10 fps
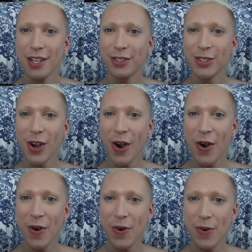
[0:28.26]

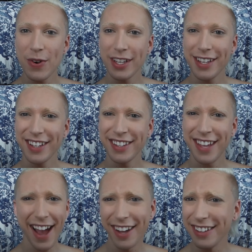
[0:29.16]
So
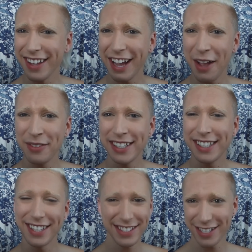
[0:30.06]
yeah,
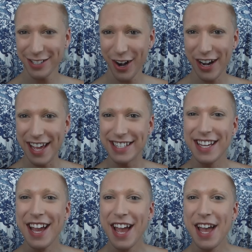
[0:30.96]
let's get started.
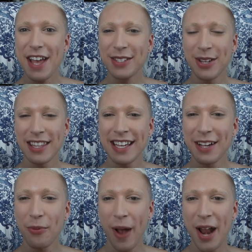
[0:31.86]
So I
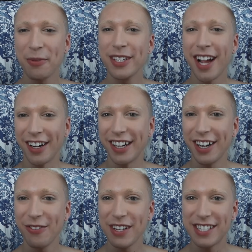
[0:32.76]
think when we're
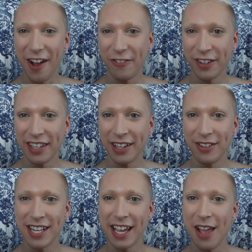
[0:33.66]
younger, we
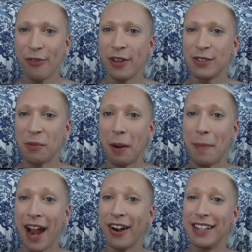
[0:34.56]
take influence from our
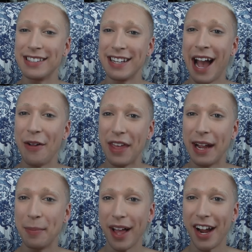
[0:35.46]
parents and how
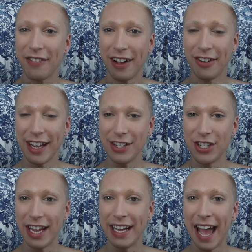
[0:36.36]
they apply our
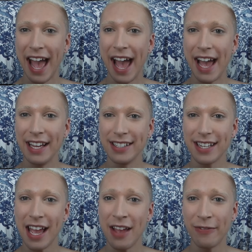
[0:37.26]
foundation. And
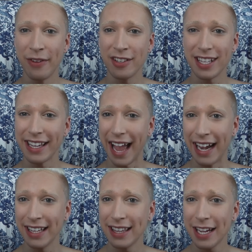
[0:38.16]
if it's like
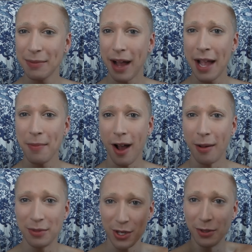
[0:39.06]
anything, my
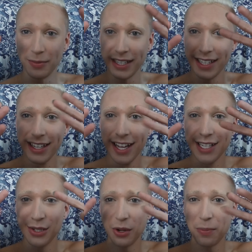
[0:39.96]
mom told me
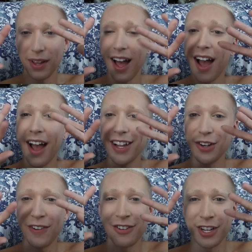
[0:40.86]
to apply
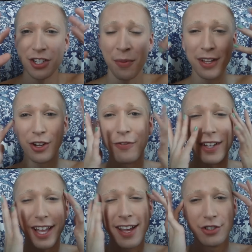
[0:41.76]
your foundation with your
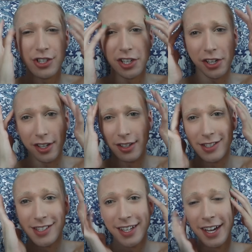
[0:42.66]
phalanges.